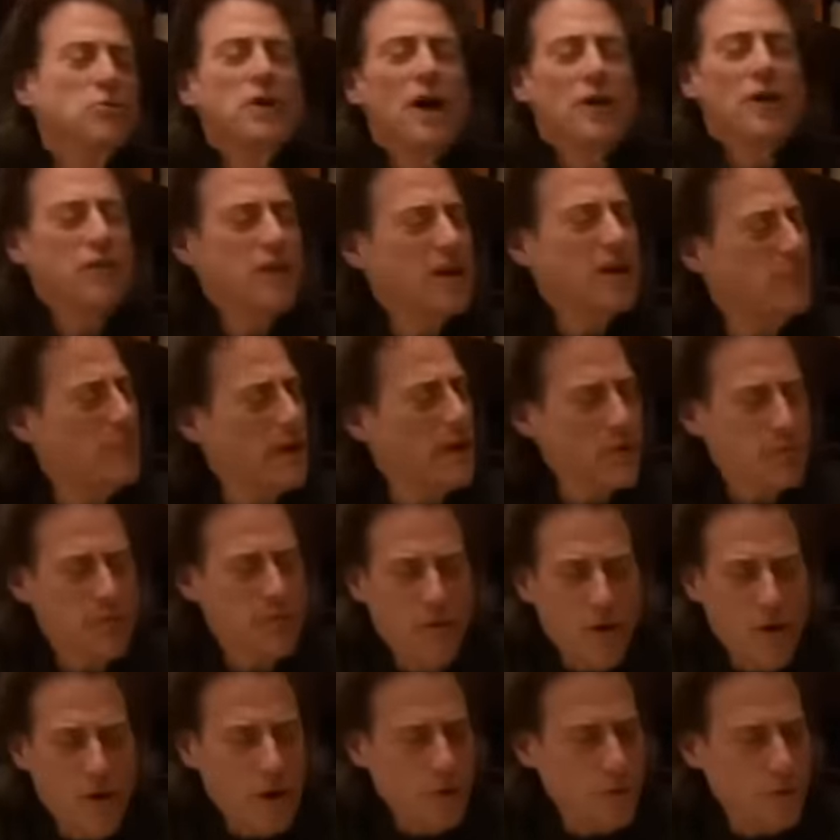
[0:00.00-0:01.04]
know nothing
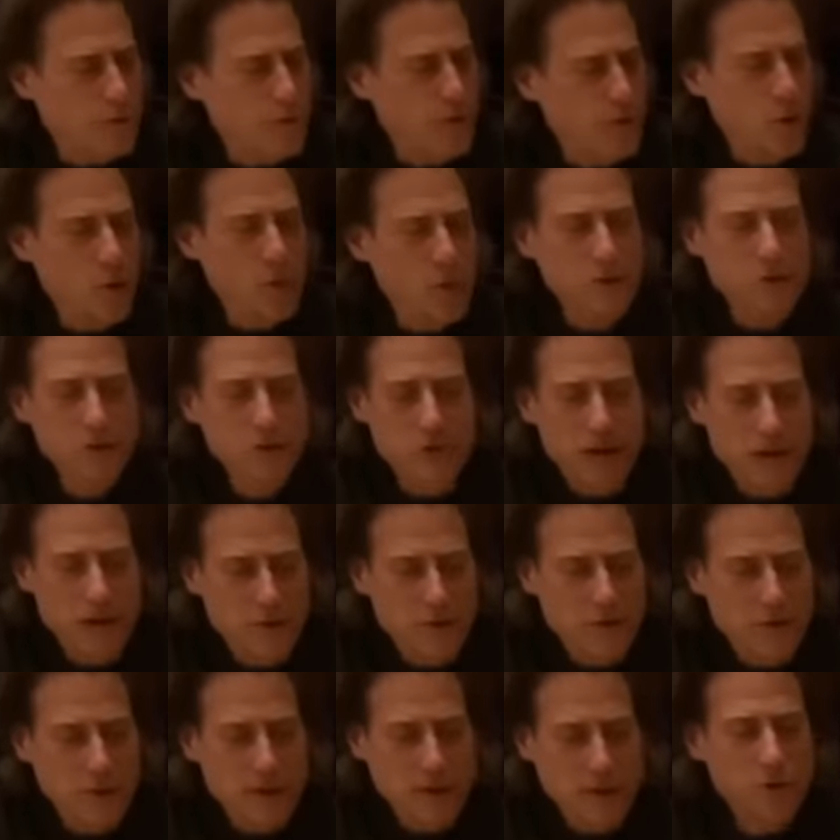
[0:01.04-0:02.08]
about foreign films
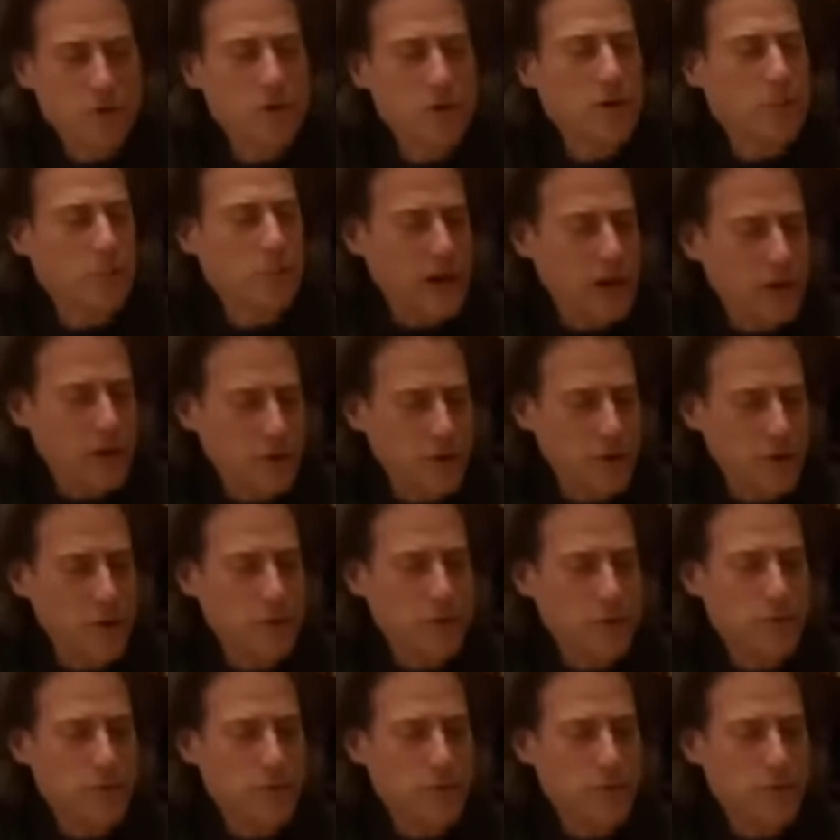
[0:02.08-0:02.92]
or anything. It's all about